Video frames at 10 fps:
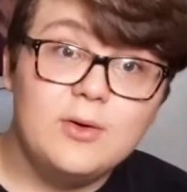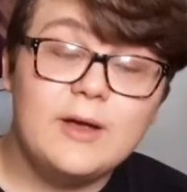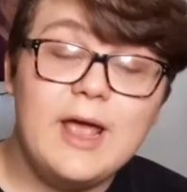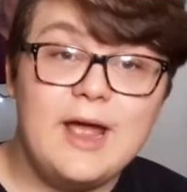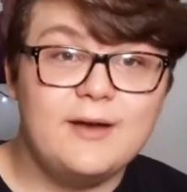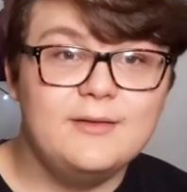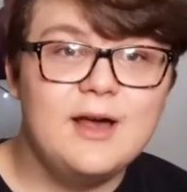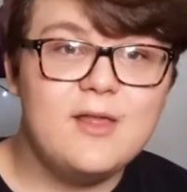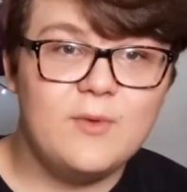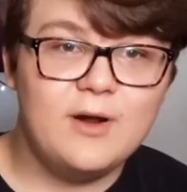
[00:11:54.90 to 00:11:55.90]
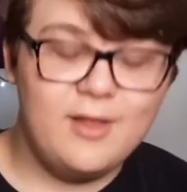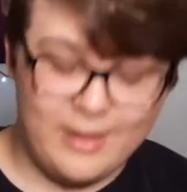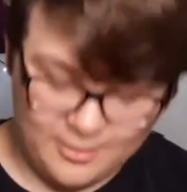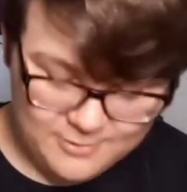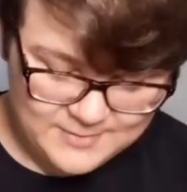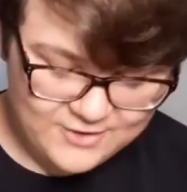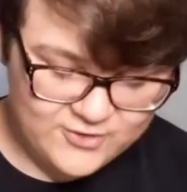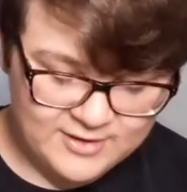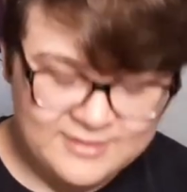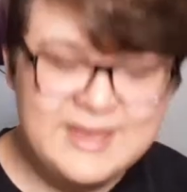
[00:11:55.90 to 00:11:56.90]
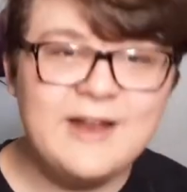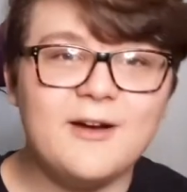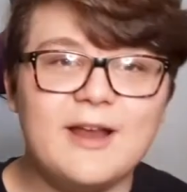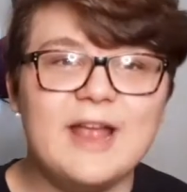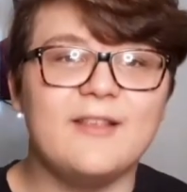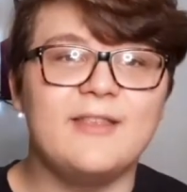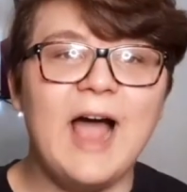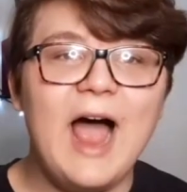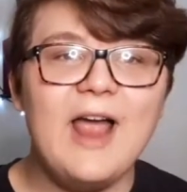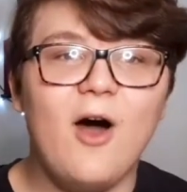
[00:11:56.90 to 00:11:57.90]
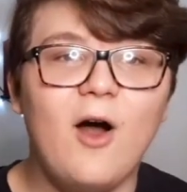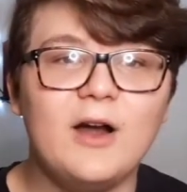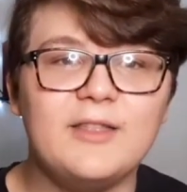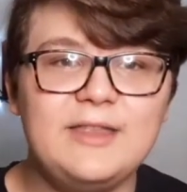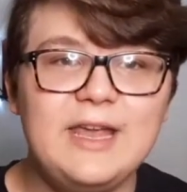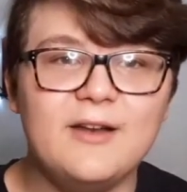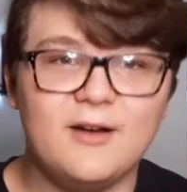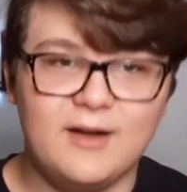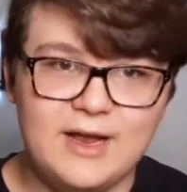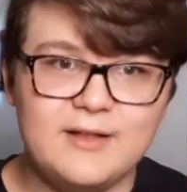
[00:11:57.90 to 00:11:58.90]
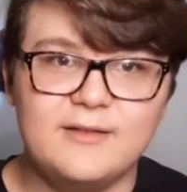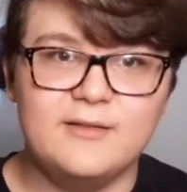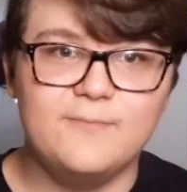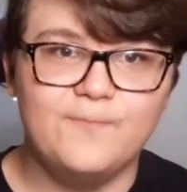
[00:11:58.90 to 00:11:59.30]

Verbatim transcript: Okay, another one I'll honorable mention. Theater kids. Die hard theater kids.